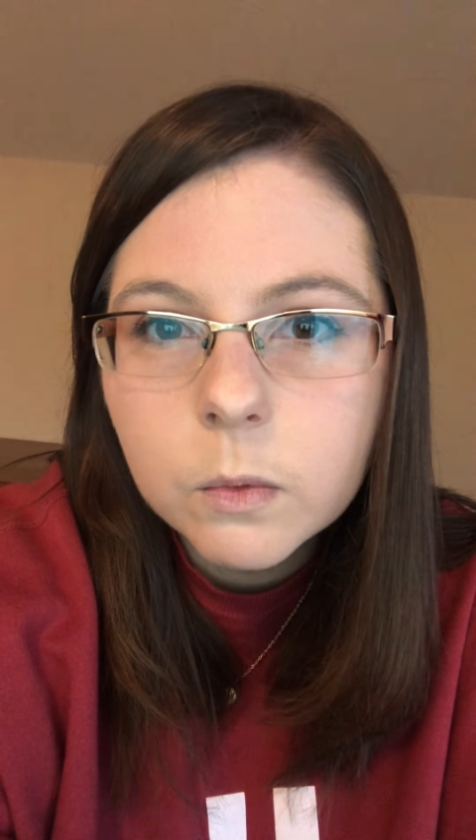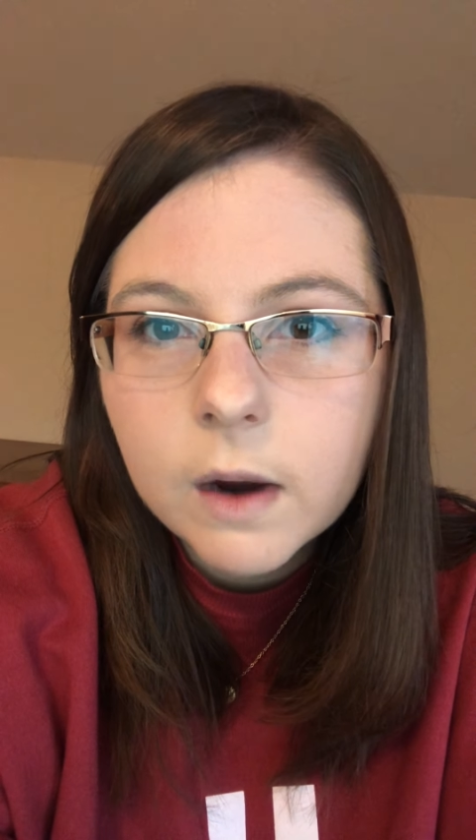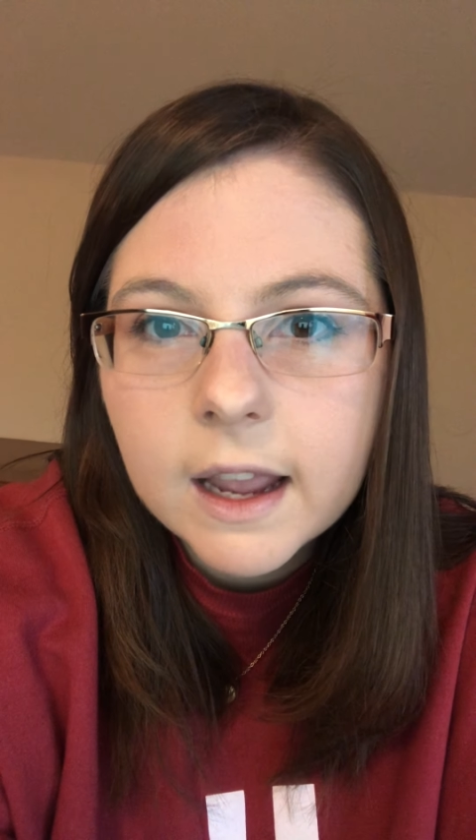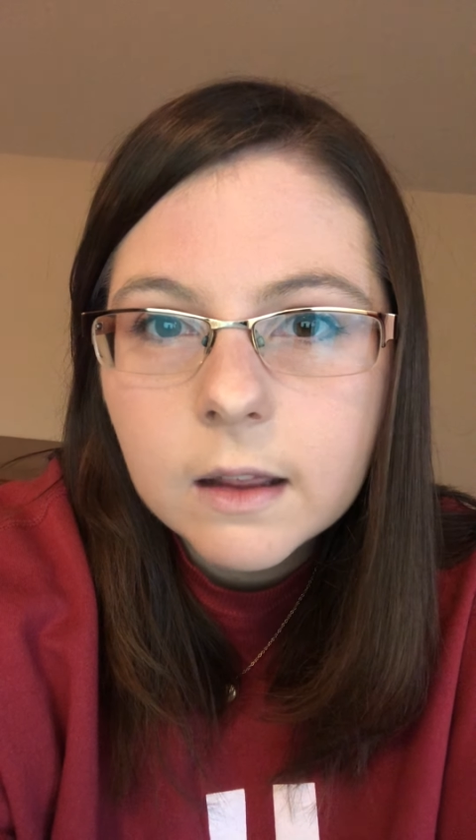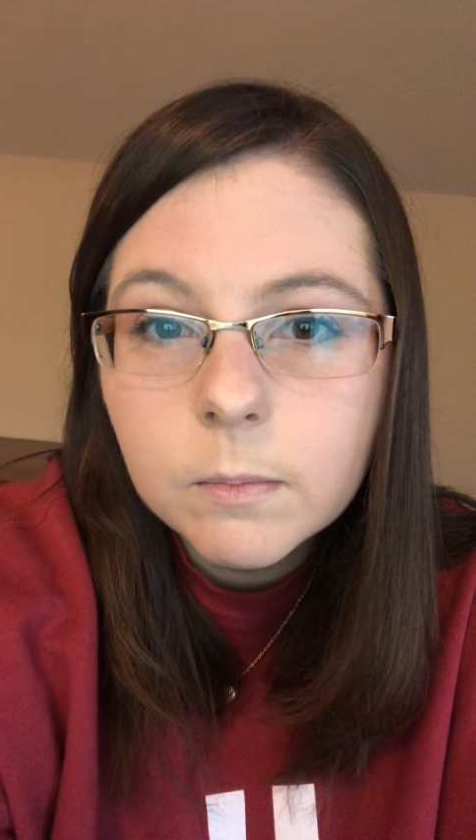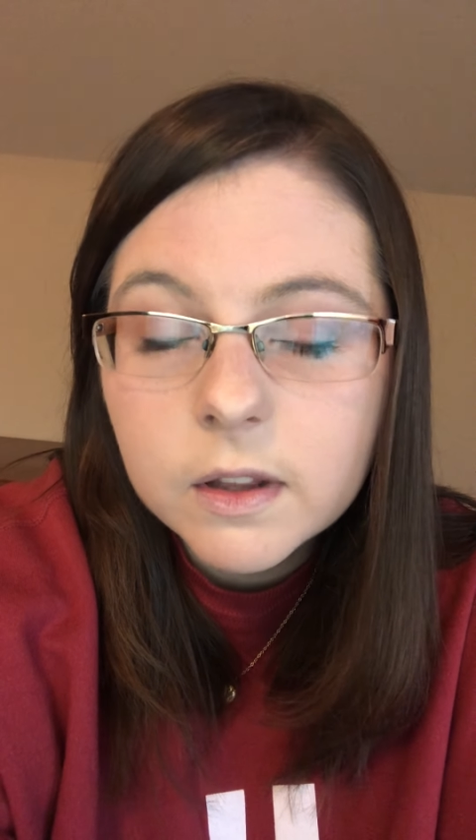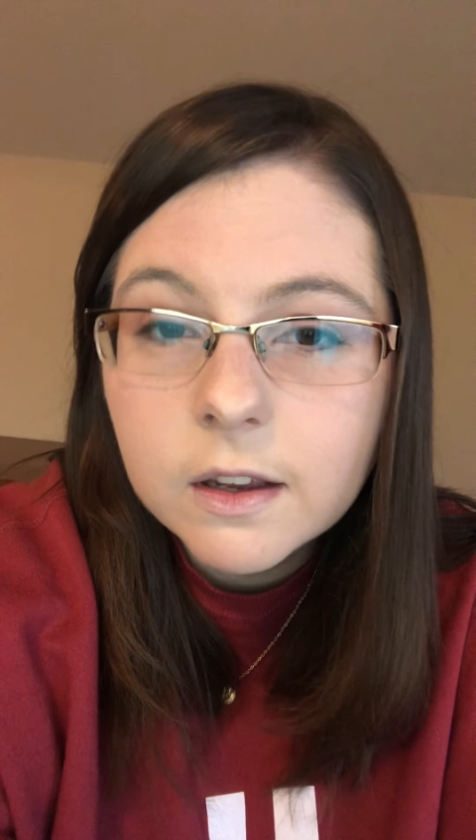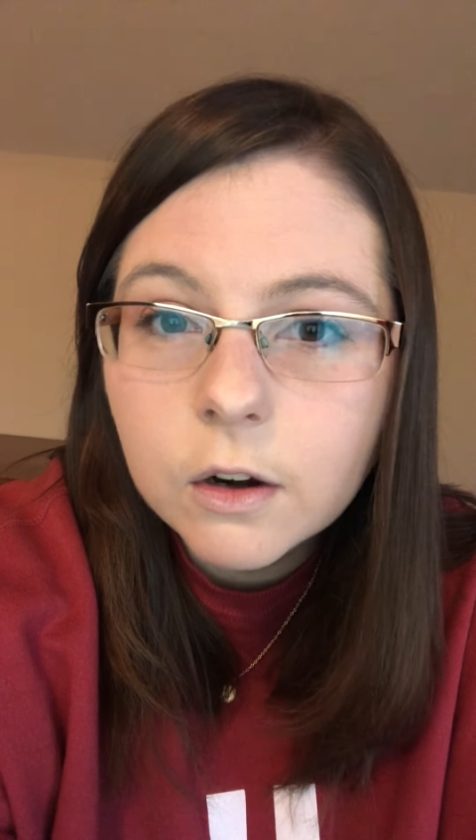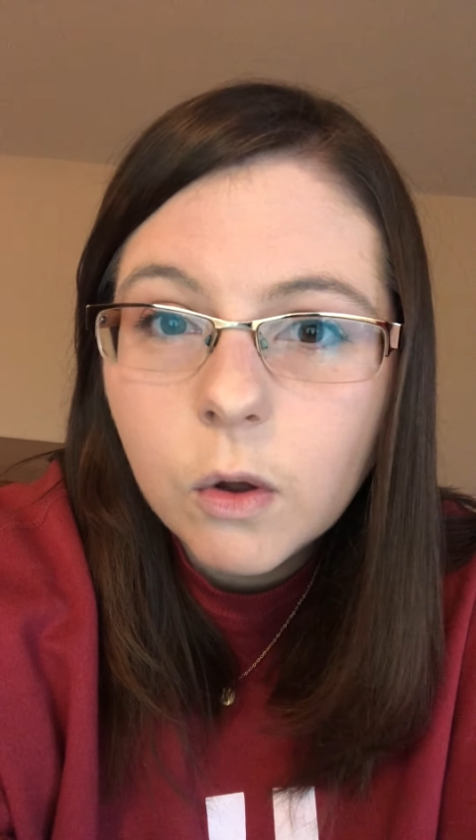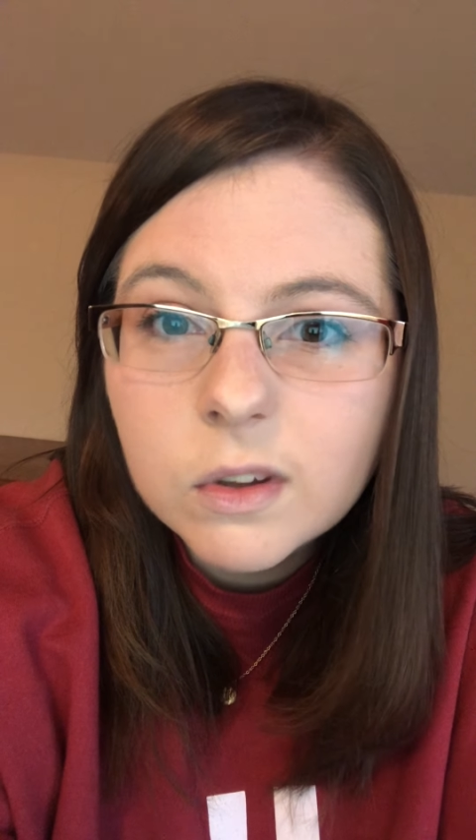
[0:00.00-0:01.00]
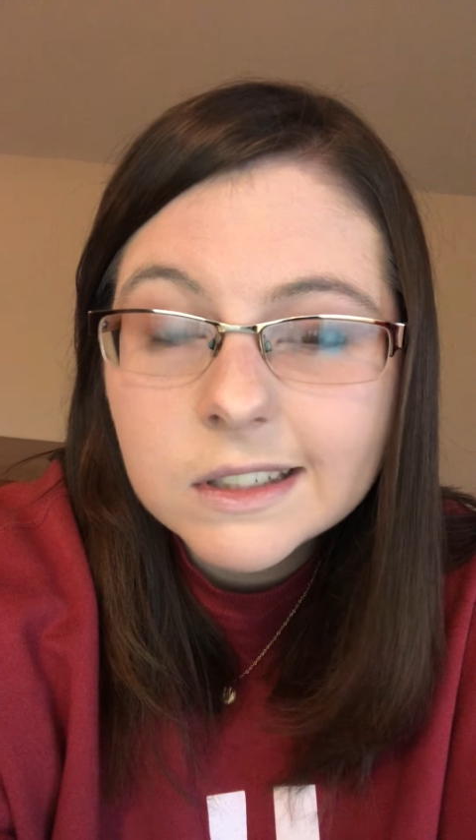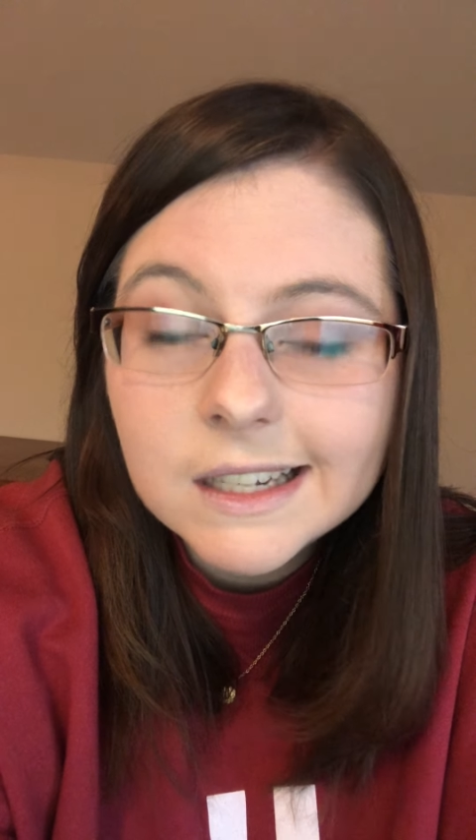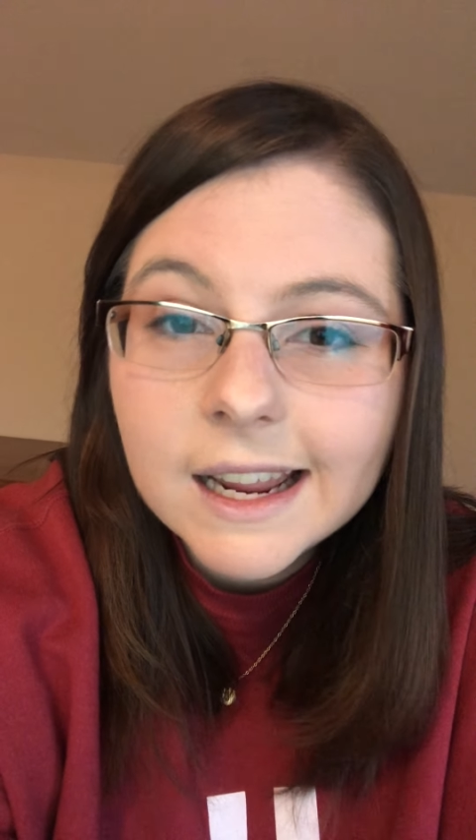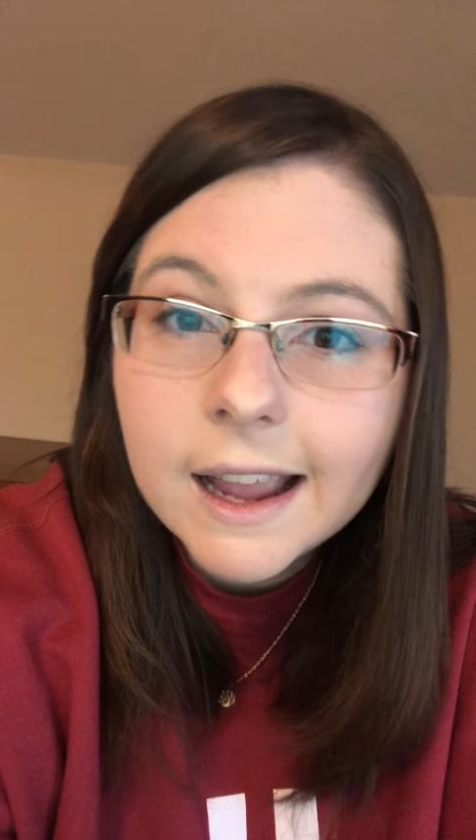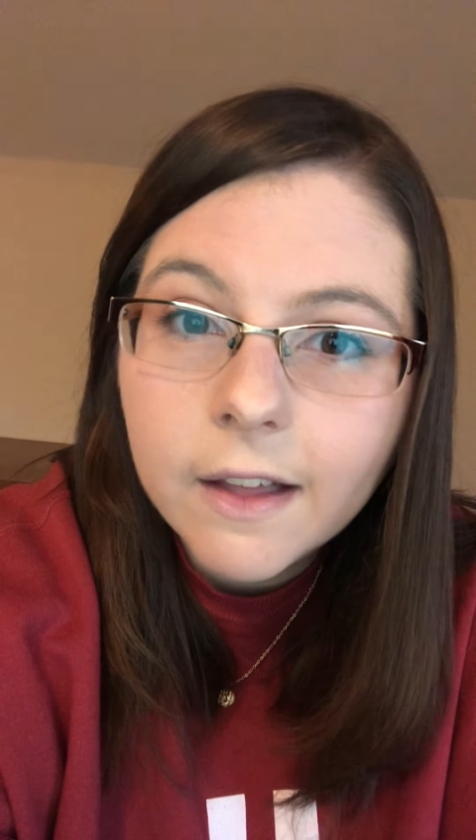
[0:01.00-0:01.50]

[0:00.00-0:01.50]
right but their goal is to take